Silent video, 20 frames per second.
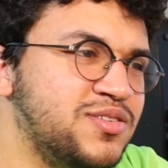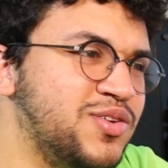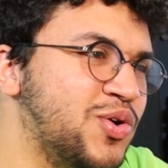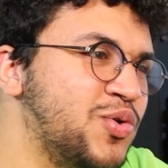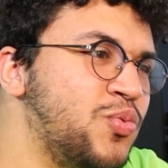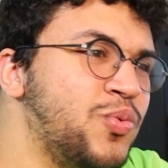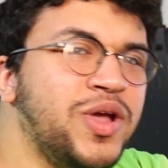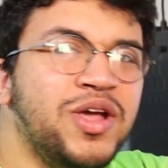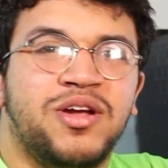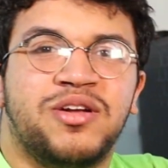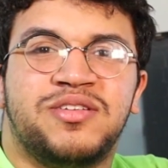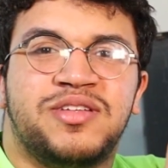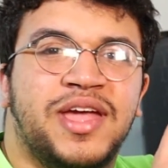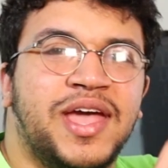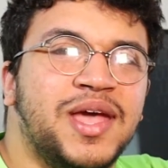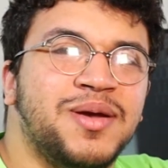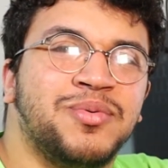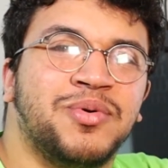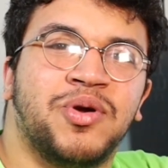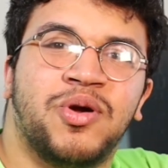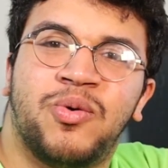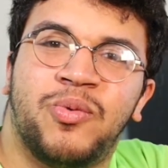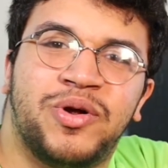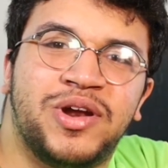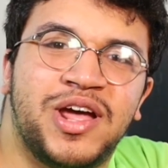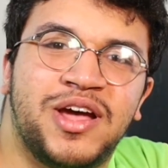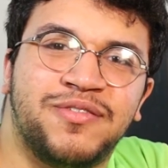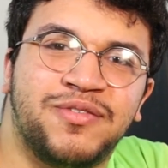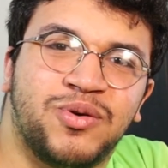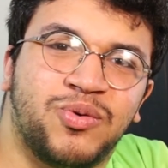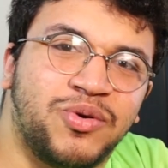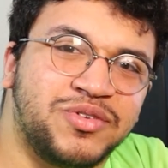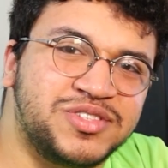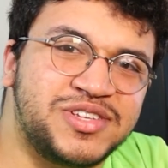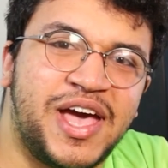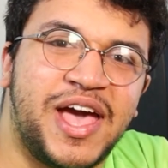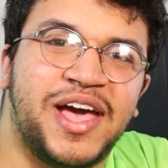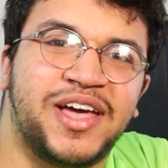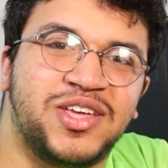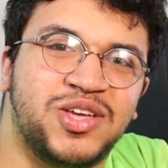your weird neighbor or whatever will
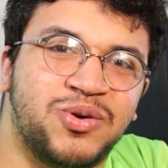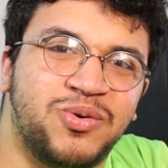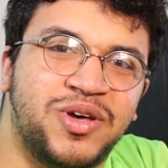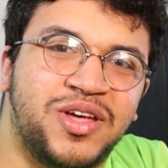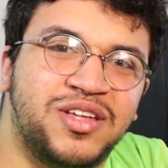tag you